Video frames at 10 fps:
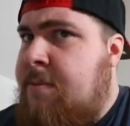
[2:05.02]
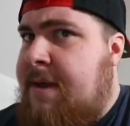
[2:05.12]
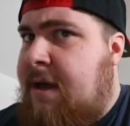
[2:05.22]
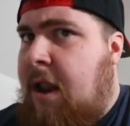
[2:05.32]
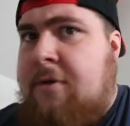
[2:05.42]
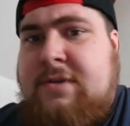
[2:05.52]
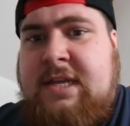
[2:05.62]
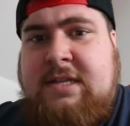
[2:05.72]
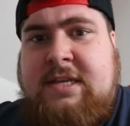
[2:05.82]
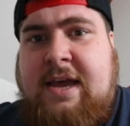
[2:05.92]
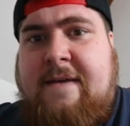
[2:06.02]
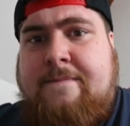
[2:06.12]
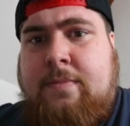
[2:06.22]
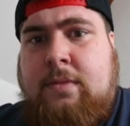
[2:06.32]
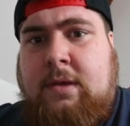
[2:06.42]
a bit close, isn't it?
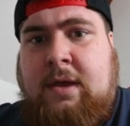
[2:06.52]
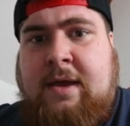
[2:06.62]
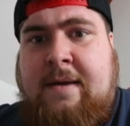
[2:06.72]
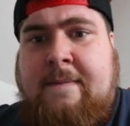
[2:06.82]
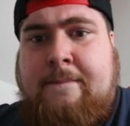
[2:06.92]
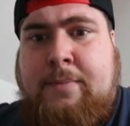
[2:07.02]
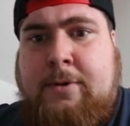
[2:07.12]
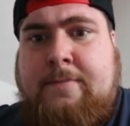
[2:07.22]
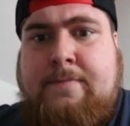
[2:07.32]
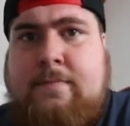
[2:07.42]
But